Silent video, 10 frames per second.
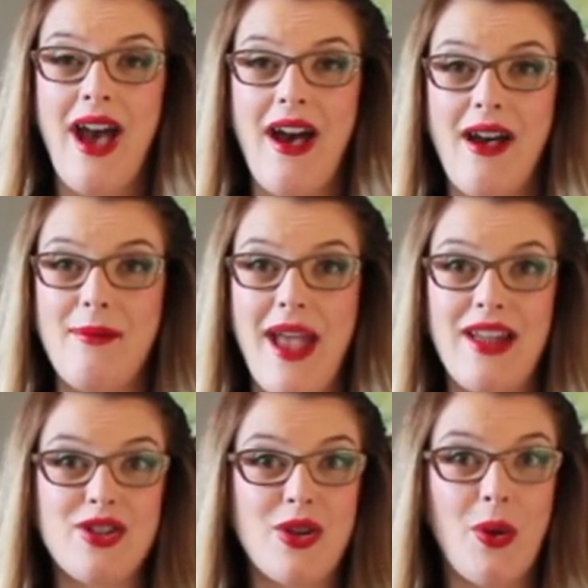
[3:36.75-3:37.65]

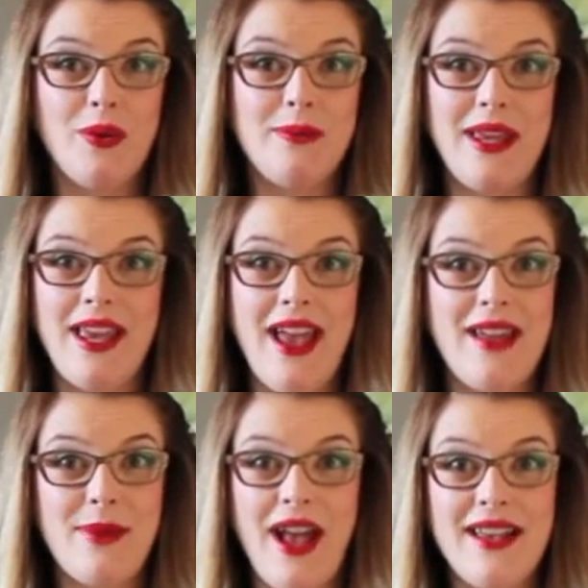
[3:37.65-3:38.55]
and told me
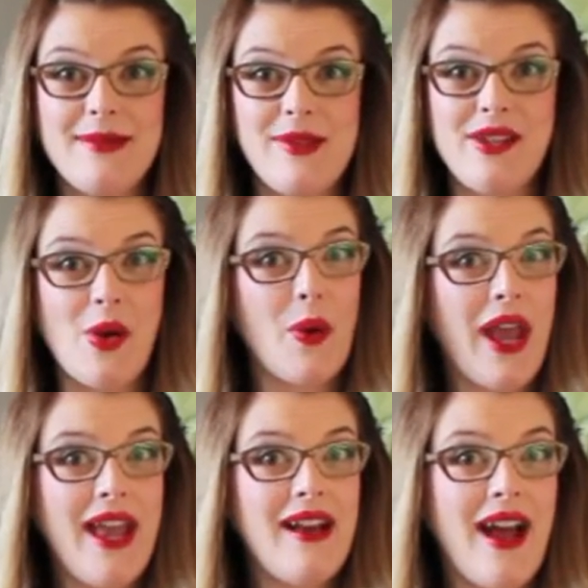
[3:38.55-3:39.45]
and my husband,
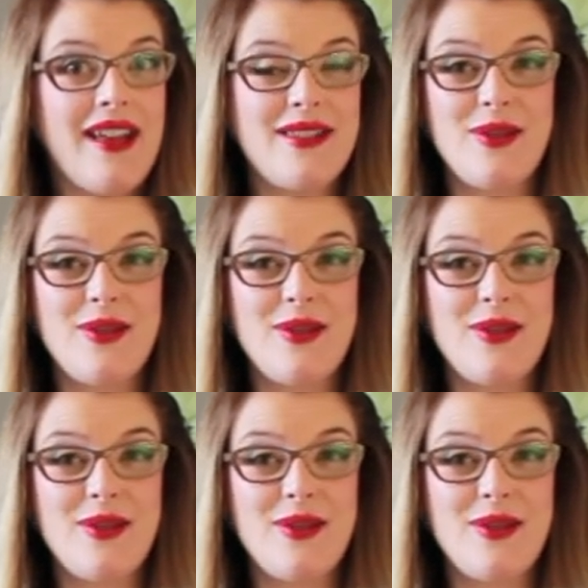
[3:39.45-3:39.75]
okay guys,